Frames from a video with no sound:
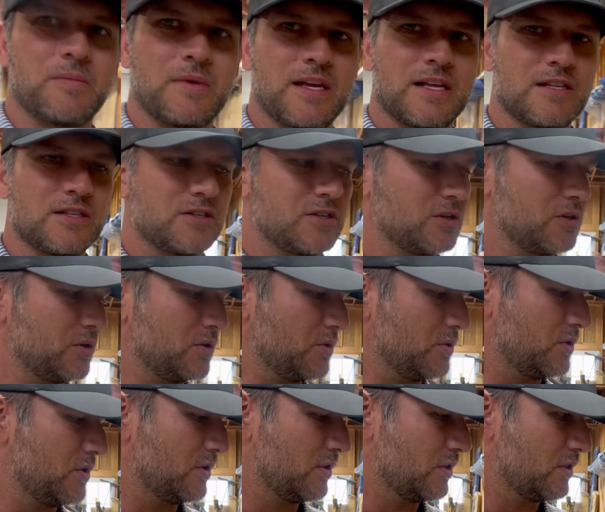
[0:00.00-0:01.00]

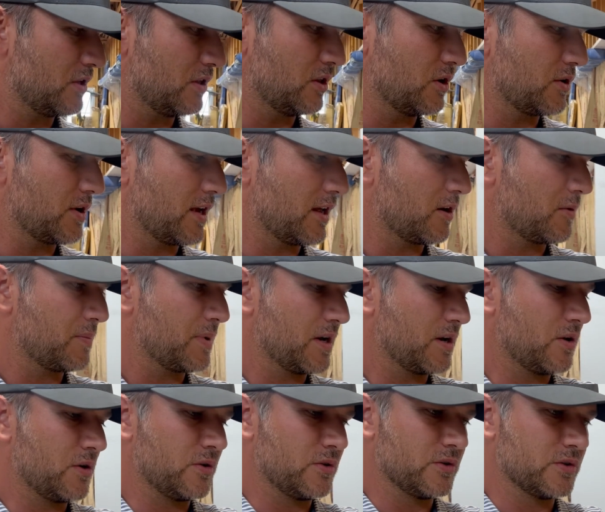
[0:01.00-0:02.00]
into the locator
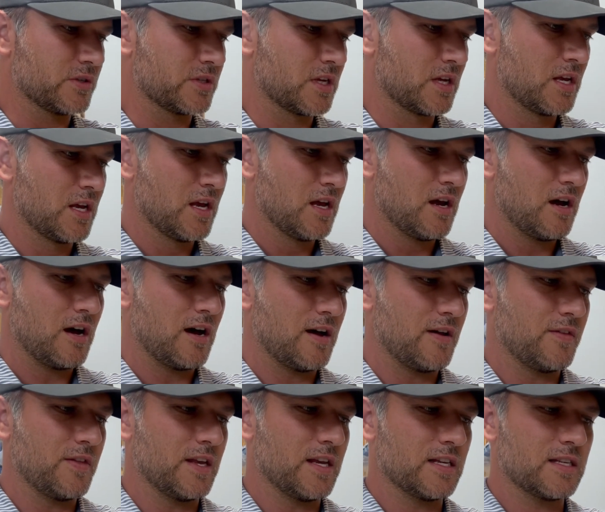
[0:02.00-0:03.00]
pin holes
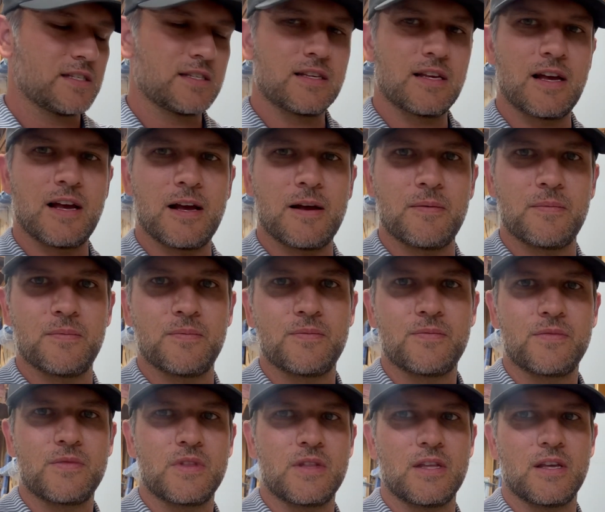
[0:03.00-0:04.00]
on this.
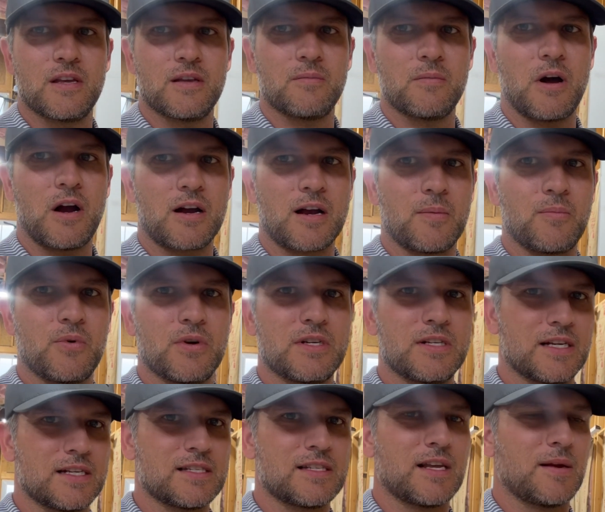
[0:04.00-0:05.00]
The mock-up one
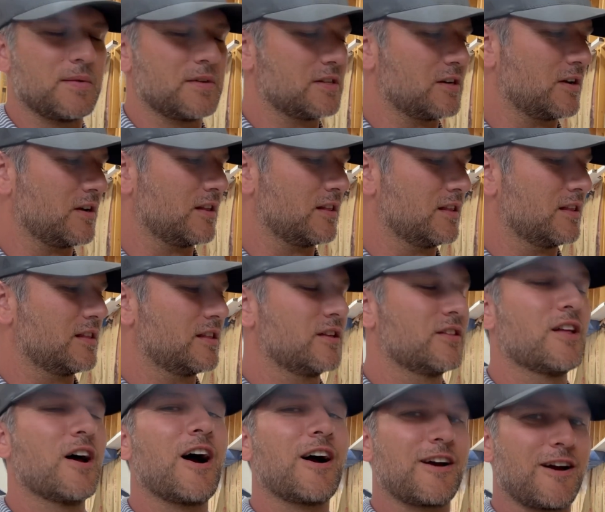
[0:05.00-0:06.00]
does, the
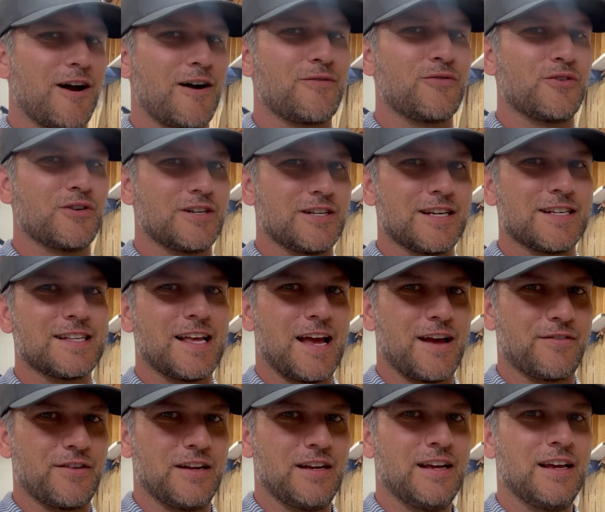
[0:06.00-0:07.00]
knockoff one does
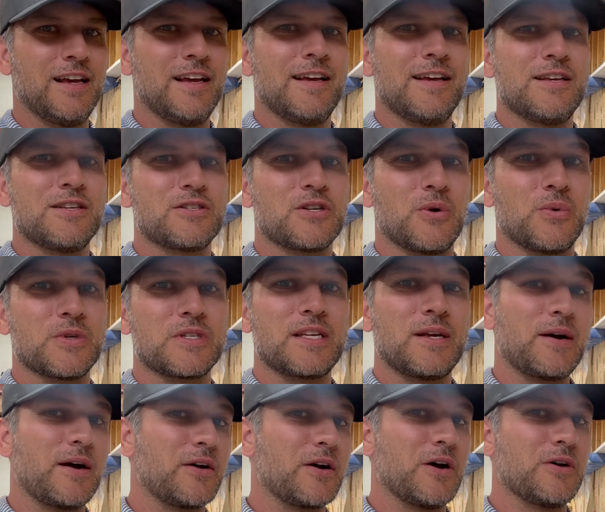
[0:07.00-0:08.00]
have it. So we'll
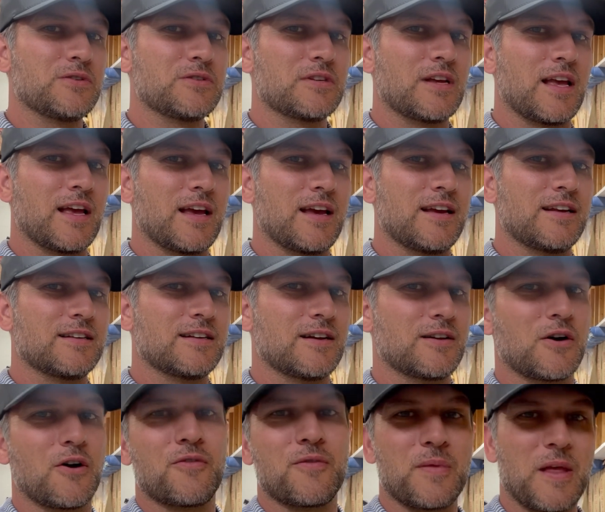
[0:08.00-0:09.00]
see how it goes and
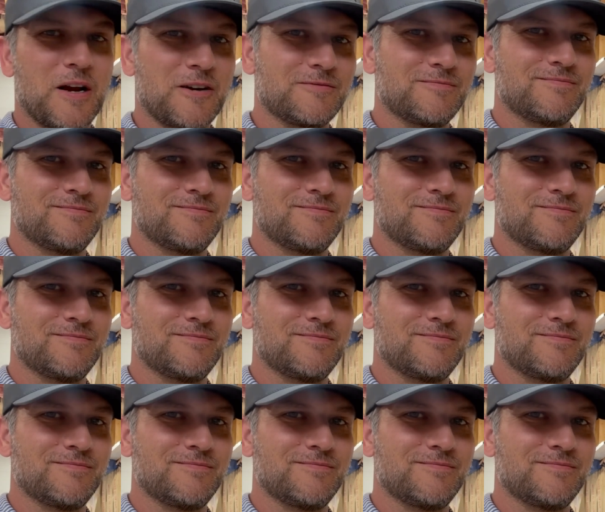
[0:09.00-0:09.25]
go from there.